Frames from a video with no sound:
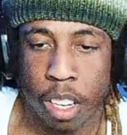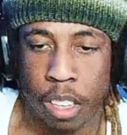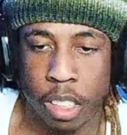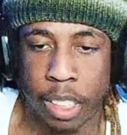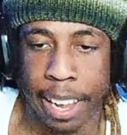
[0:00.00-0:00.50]

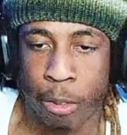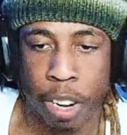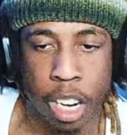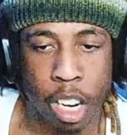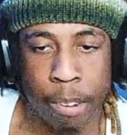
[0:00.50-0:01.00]
This is like a
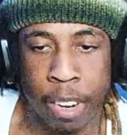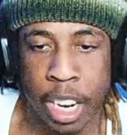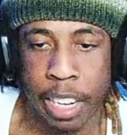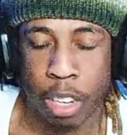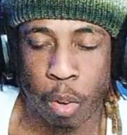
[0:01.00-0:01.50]
running gun video. in
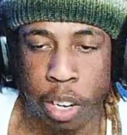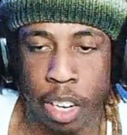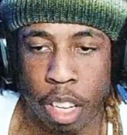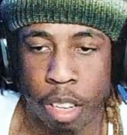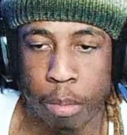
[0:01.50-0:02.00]
the
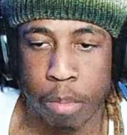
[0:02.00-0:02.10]
crib,